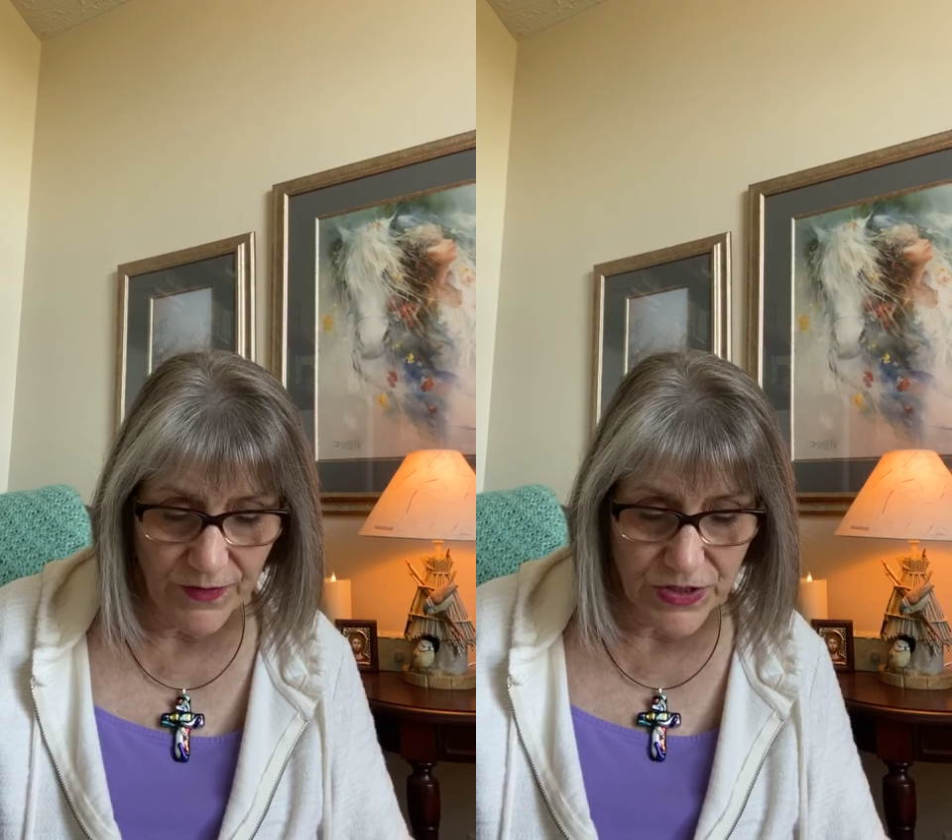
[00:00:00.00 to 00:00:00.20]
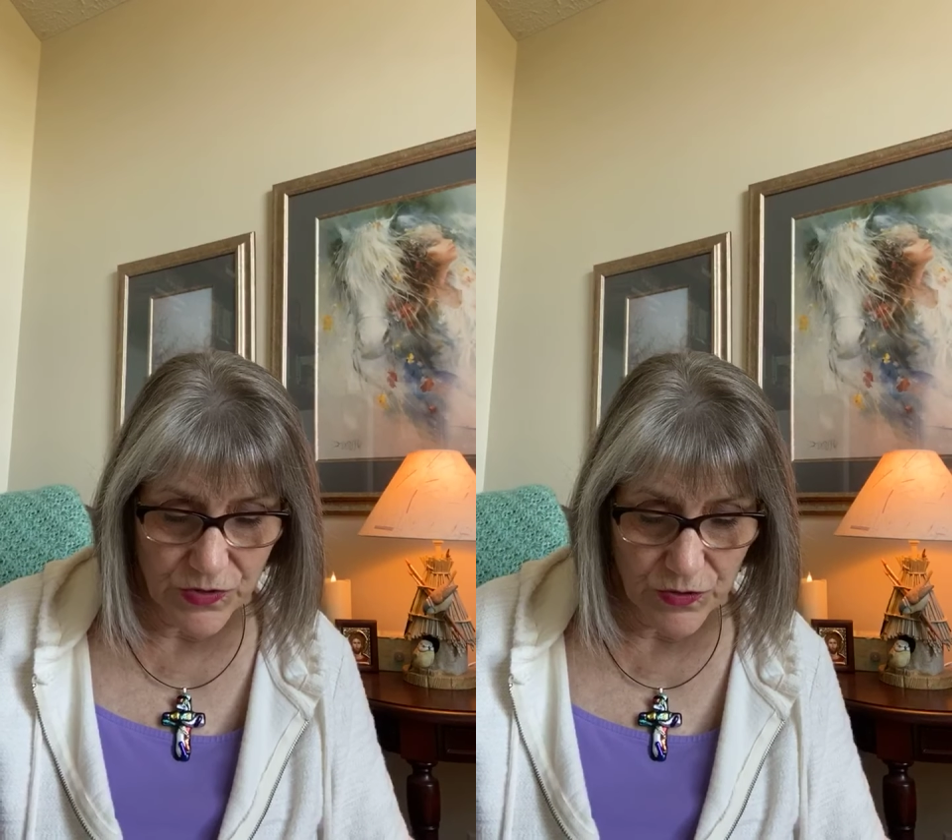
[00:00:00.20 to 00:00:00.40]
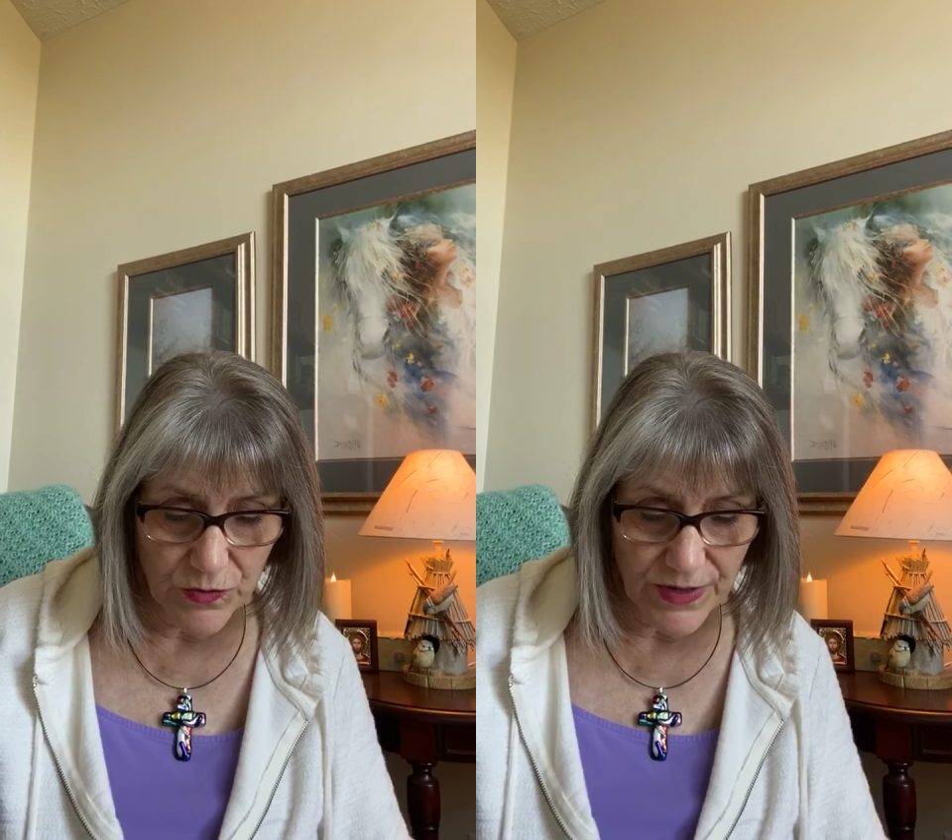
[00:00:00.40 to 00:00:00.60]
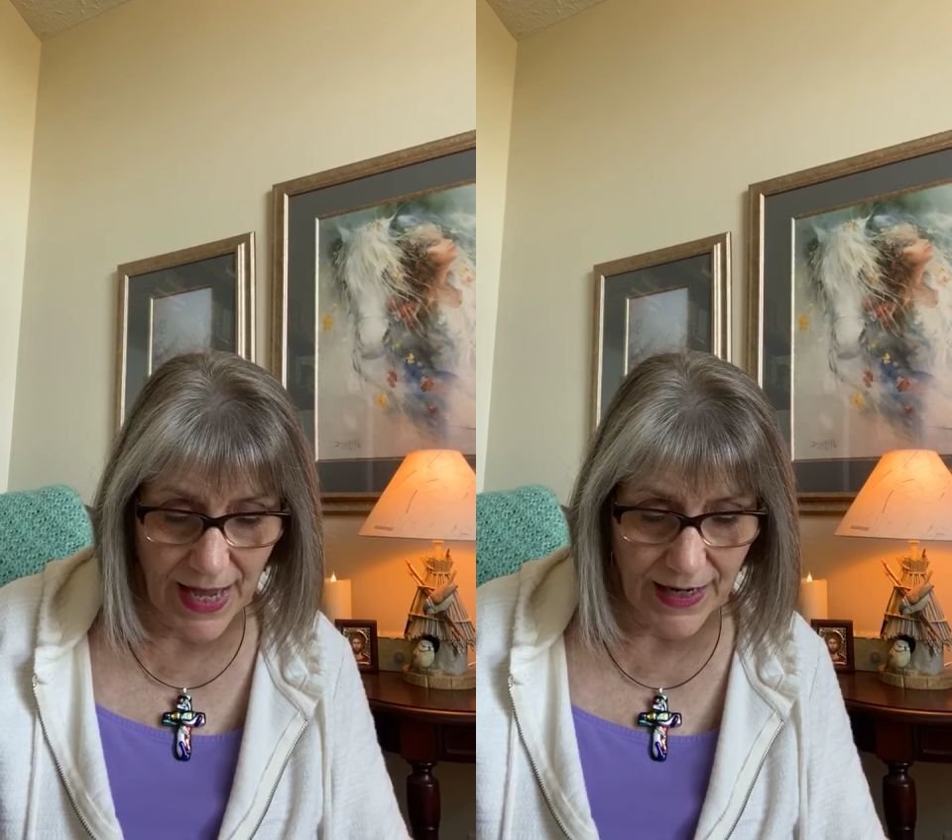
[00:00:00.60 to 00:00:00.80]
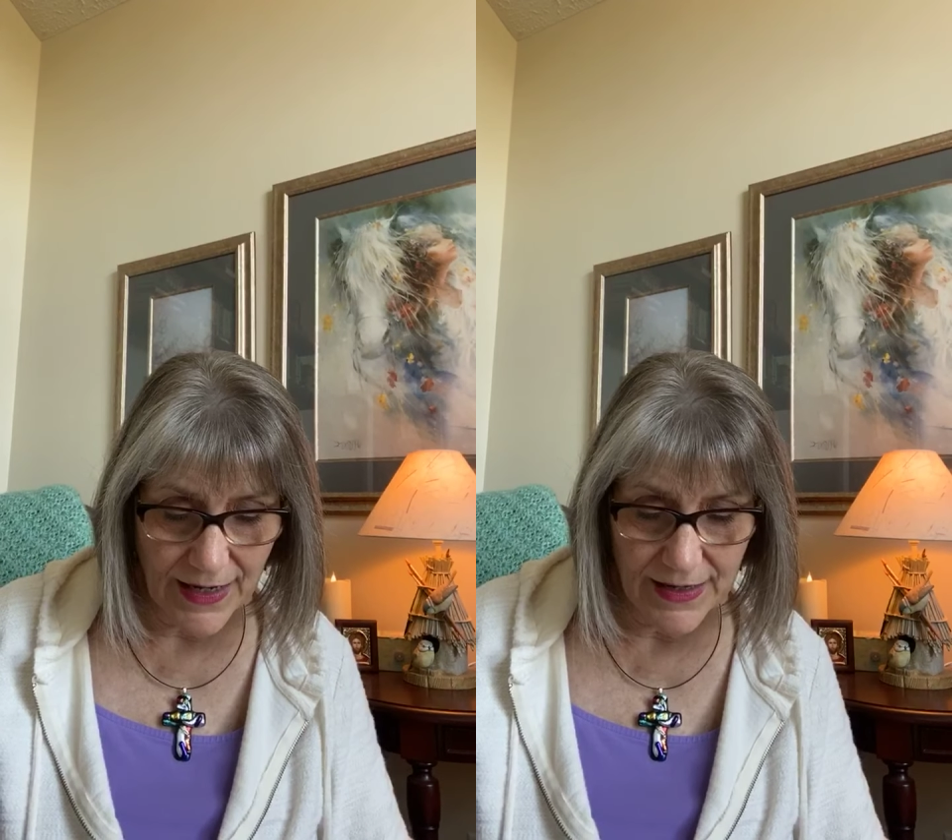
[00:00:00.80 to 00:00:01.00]
is through
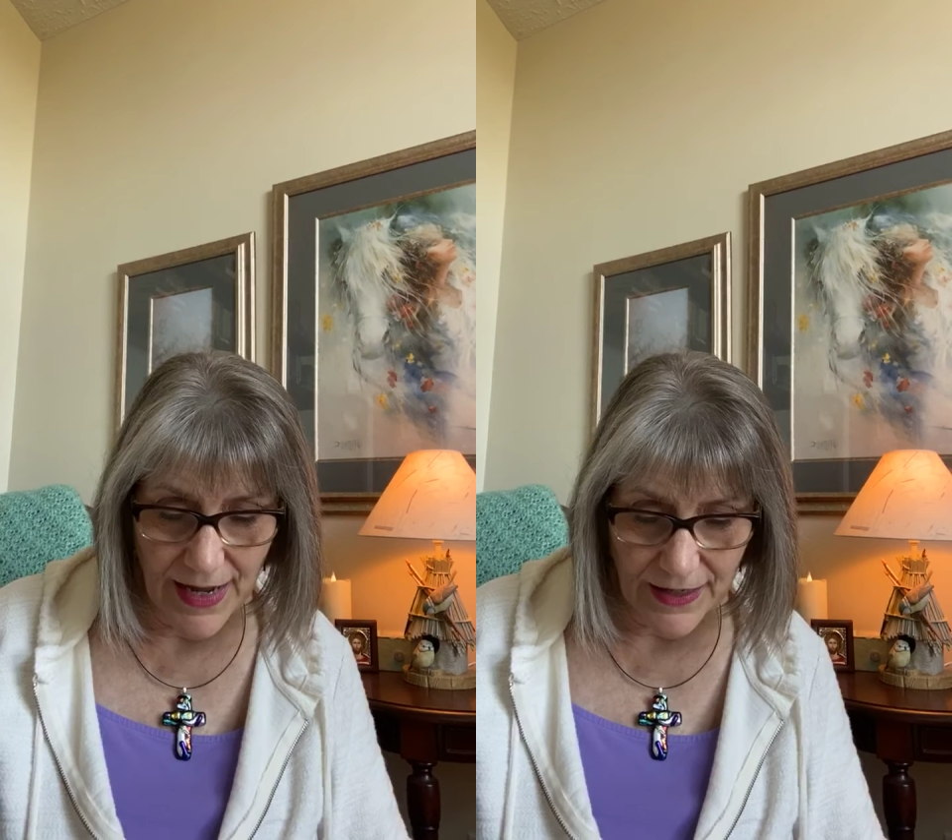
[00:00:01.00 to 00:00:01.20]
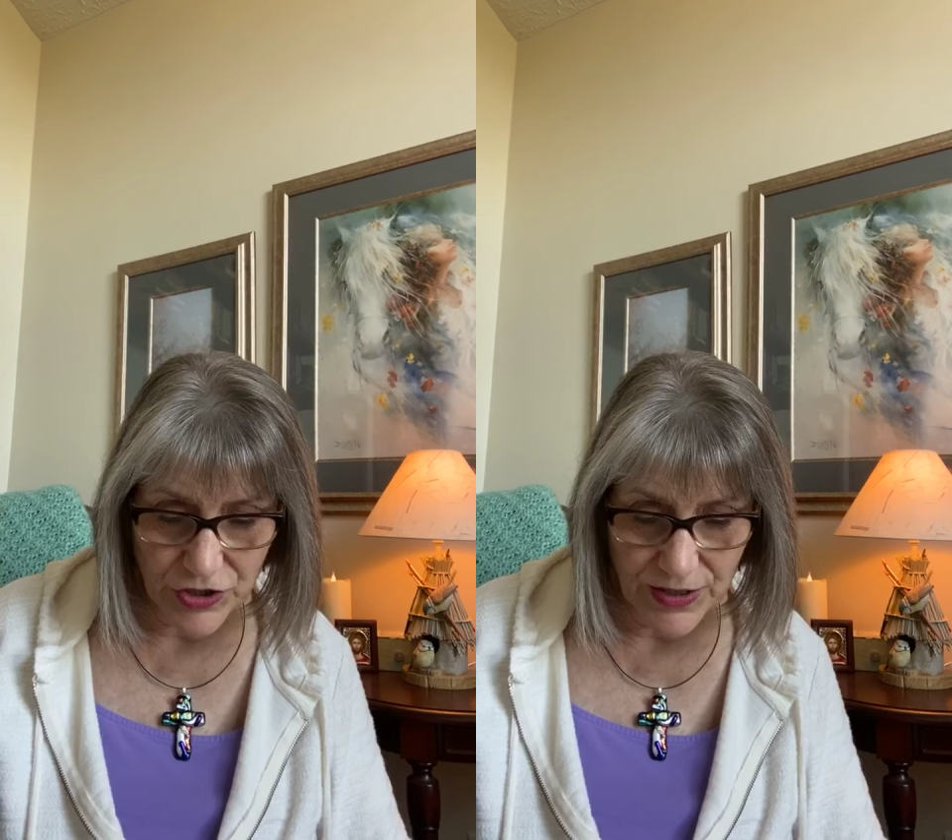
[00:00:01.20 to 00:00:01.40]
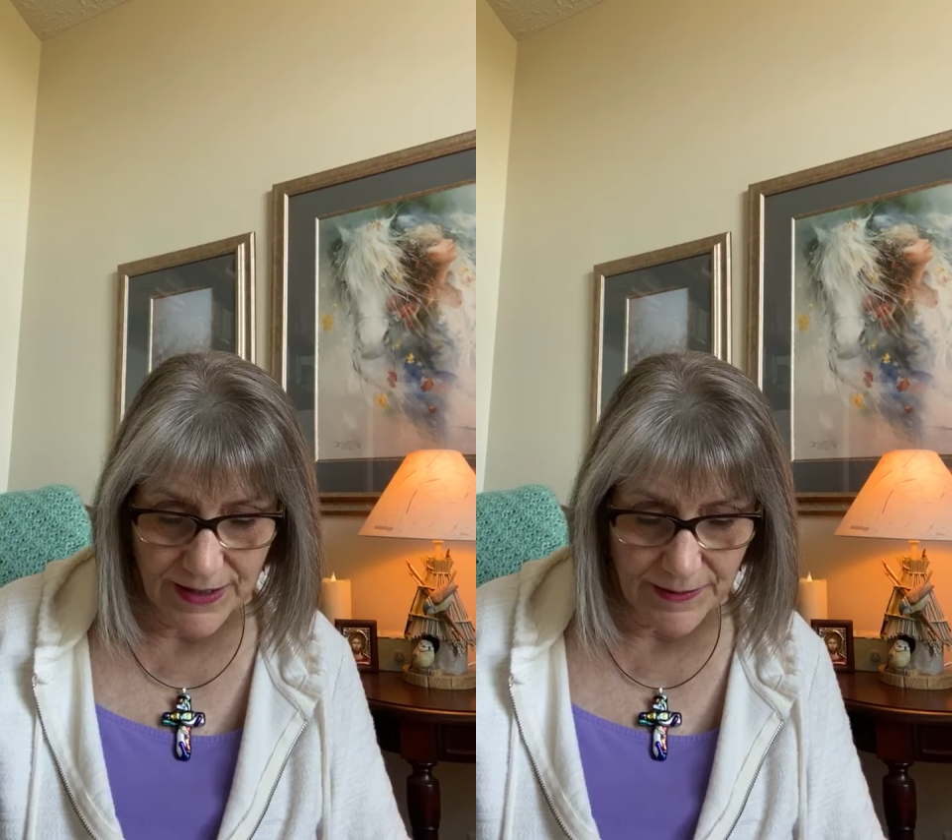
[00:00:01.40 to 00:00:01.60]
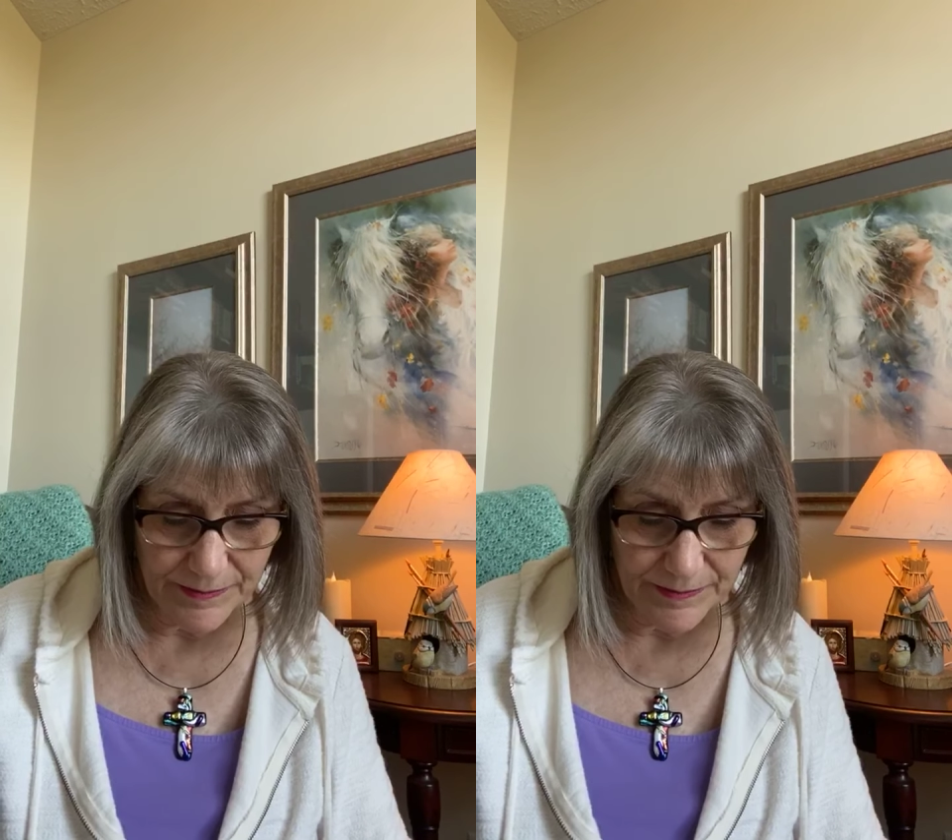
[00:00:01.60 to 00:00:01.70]
that connection.